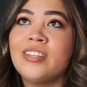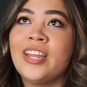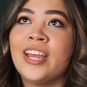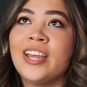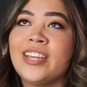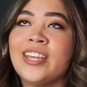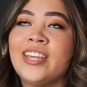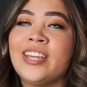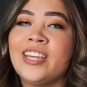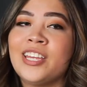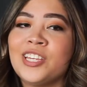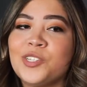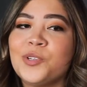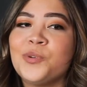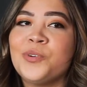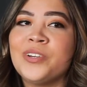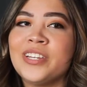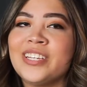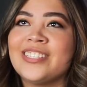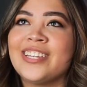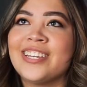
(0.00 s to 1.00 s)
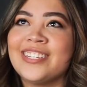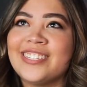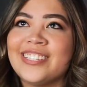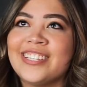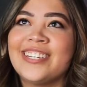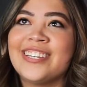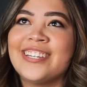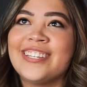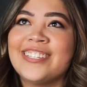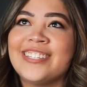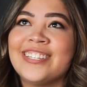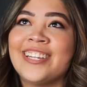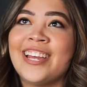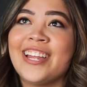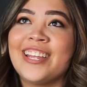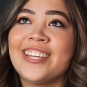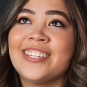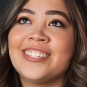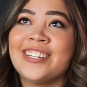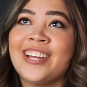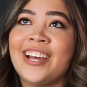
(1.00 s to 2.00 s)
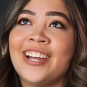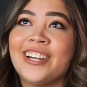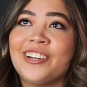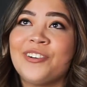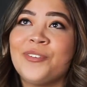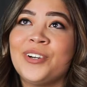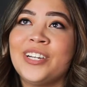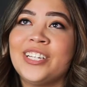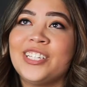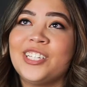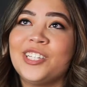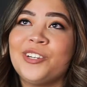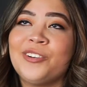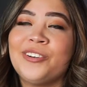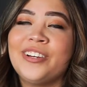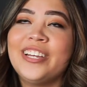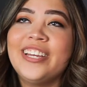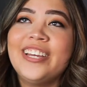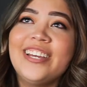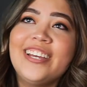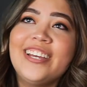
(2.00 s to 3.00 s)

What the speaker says: that he is who he says he is, and that he's not going to